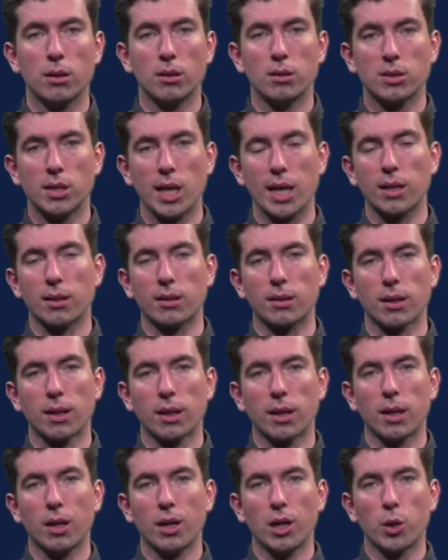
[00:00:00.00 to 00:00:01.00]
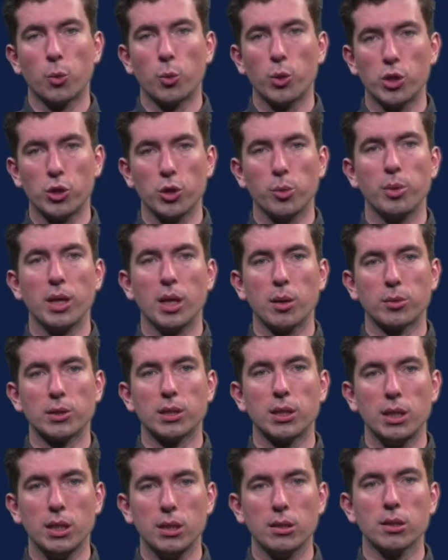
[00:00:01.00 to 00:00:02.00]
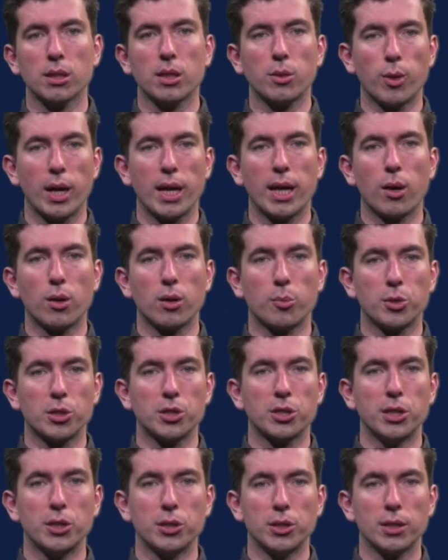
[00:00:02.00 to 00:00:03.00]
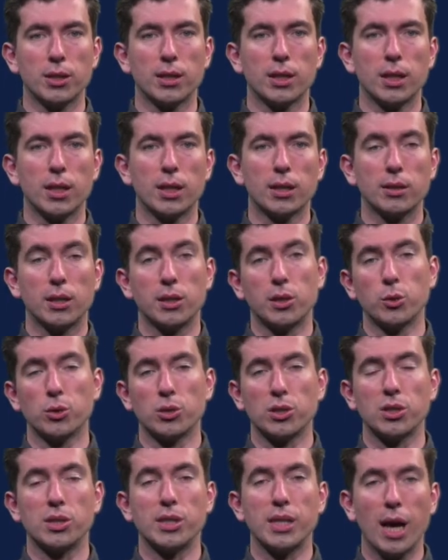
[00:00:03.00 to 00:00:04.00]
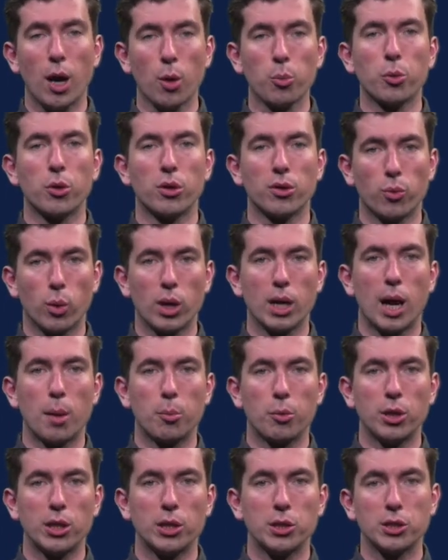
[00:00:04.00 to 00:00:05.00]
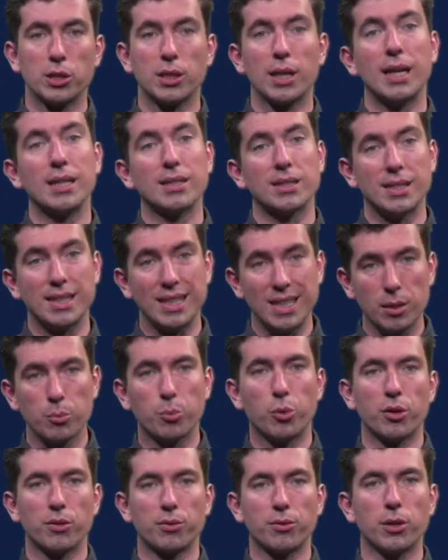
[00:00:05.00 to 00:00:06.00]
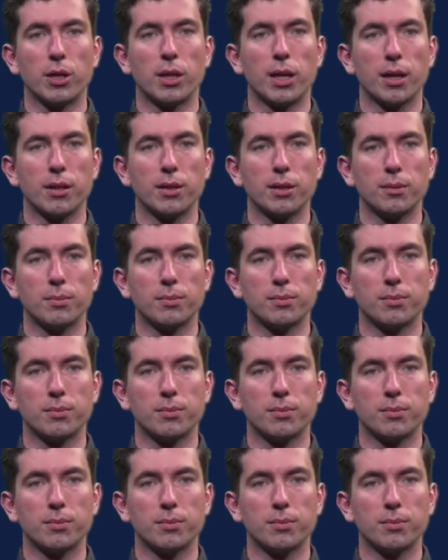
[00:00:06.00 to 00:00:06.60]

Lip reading: Second, we should be able to easily write out a procedure that uses the output of one operation as the input for another.